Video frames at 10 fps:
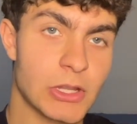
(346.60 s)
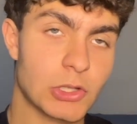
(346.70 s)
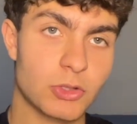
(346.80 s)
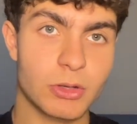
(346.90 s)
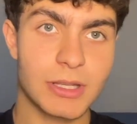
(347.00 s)

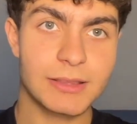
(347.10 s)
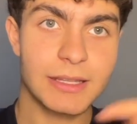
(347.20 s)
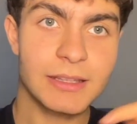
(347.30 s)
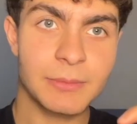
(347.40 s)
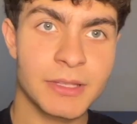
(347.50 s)
So you can
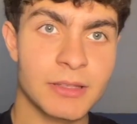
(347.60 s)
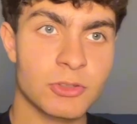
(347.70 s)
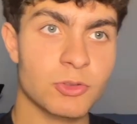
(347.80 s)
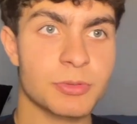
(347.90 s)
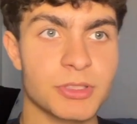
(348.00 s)
take them in the
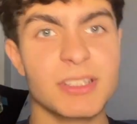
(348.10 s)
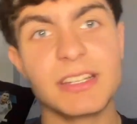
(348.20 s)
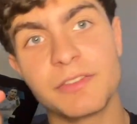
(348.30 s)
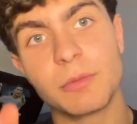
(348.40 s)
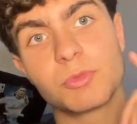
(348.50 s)
description,
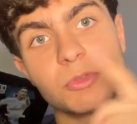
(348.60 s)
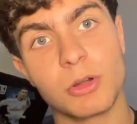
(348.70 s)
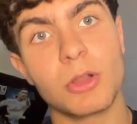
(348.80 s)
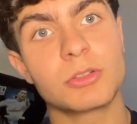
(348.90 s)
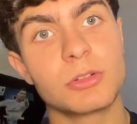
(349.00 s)
give them to
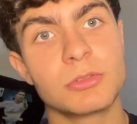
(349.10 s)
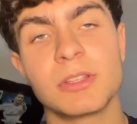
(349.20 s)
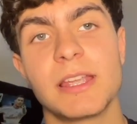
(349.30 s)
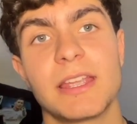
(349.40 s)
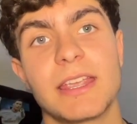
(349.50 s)
Claude
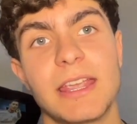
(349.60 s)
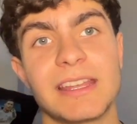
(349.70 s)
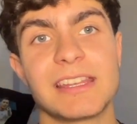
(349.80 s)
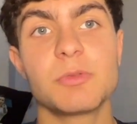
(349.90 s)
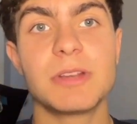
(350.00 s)
Code,
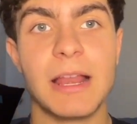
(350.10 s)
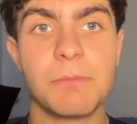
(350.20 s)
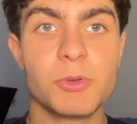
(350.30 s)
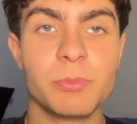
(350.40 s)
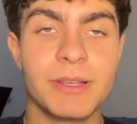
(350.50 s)
and he will
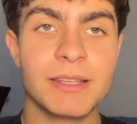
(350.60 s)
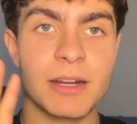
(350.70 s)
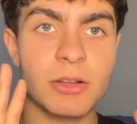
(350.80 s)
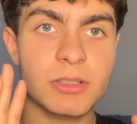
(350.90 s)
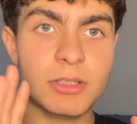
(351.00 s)
help you build
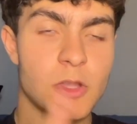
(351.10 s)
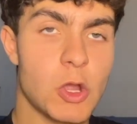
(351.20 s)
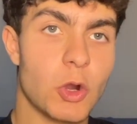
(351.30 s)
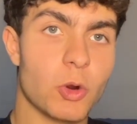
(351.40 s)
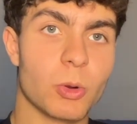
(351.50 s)
it out.
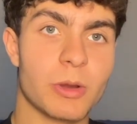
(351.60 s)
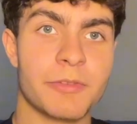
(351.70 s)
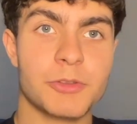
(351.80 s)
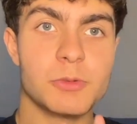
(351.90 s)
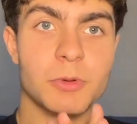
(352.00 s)
Or
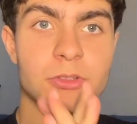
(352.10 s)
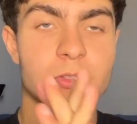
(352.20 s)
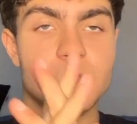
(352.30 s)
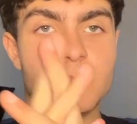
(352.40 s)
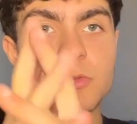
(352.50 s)
if you
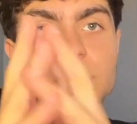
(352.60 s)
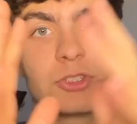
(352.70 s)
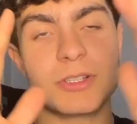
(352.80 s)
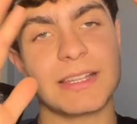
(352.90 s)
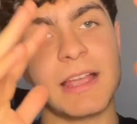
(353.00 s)
want to
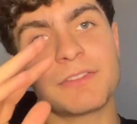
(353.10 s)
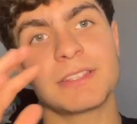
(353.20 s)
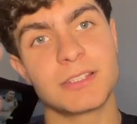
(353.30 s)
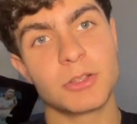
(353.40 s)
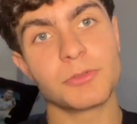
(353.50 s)
just have
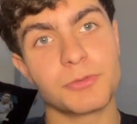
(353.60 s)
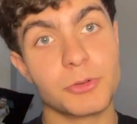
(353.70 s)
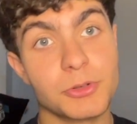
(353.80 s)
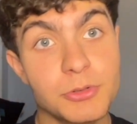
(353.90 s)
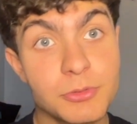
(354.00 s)
this done
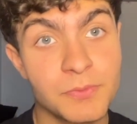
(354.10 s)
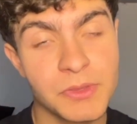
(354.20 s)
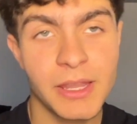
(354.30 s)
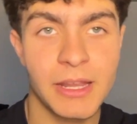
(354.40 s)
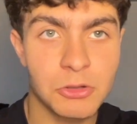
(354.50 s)
for you
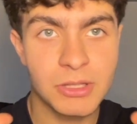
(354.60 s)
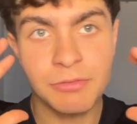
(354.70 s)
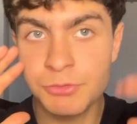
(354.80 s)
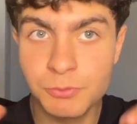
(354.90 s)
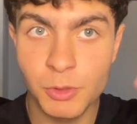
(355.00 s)
and not
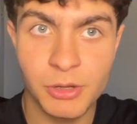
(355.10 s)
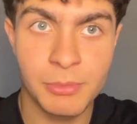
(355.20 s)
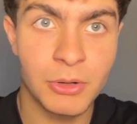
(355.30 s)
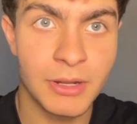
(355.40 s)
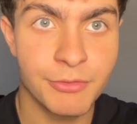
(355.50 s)
have to worry
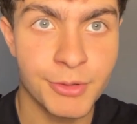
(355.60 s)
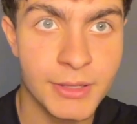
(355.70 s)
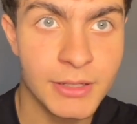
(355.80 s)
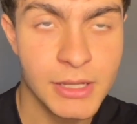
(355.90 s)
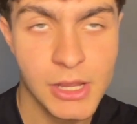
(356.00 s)
about
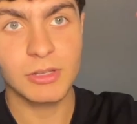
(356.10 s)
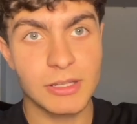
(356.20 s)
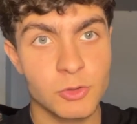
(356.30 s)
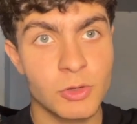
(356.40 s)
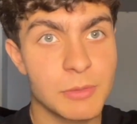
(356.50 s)
everything,
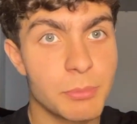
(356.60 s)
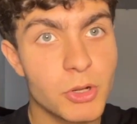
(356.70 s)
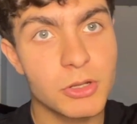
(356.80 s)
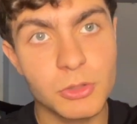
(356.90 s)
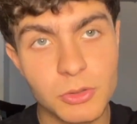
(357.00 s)
you can
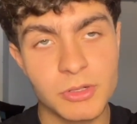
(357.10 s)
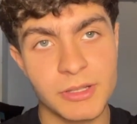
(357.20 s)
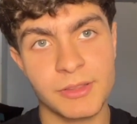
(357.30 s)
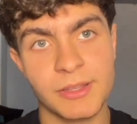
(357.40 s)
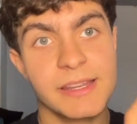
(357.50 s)
book a call.
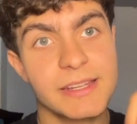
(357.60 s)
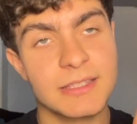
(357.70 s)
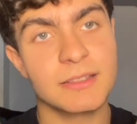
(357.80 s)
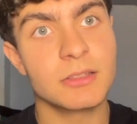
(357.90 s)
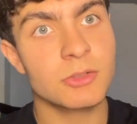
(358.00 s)
The link
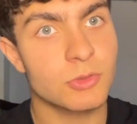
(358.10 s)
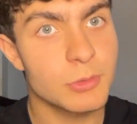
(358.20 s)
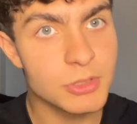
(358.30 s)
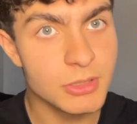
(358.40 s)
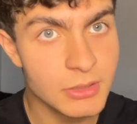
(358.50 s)
is in the
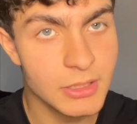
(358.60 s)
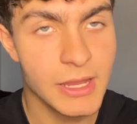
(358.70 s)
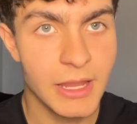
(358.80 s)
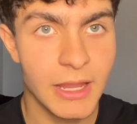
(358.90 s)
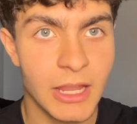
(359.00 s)
description,
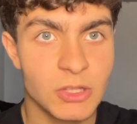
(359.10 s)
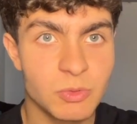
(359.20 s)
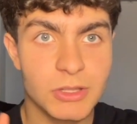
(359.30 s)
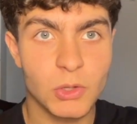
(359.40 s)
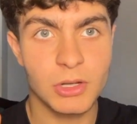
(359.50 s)
and
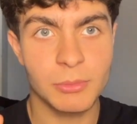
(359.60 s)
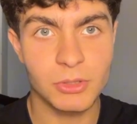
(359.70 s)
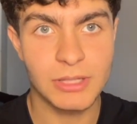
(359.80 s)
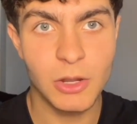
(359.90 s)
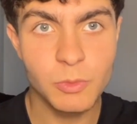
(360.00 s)
we'll talk
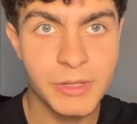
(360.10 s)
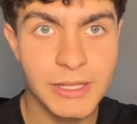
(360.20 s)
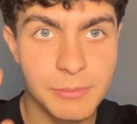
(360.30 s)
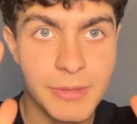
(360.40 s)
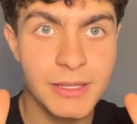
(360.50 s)
about how we
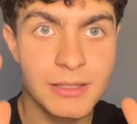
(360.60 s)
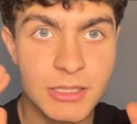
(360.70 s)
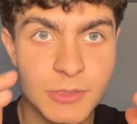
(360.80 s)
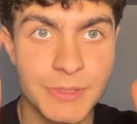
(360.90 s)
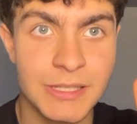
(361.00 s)
can make
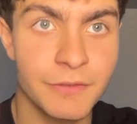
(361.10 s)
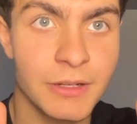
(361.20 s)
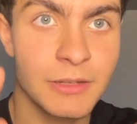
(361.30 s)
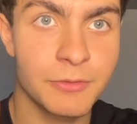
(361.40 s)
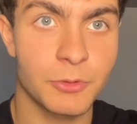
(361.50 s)
this
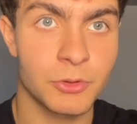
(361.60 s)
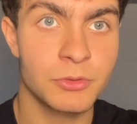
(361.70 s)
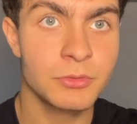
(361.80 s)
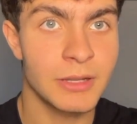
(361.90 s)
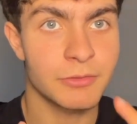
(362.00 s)
specifically for
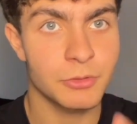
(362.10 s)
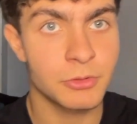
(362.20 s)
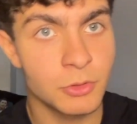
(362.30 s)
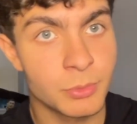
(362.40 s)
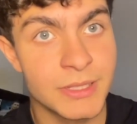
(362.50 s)
you and for
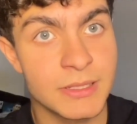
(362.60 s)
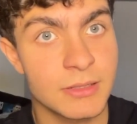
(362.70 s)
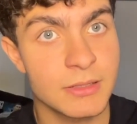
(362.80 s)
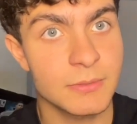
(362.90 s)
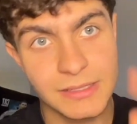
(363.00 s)
your
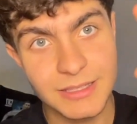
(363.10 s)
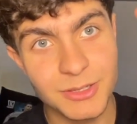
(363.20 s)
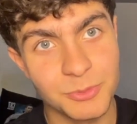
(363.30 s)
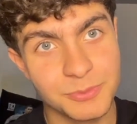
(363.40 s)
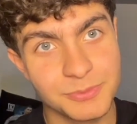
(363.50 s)
business. See you.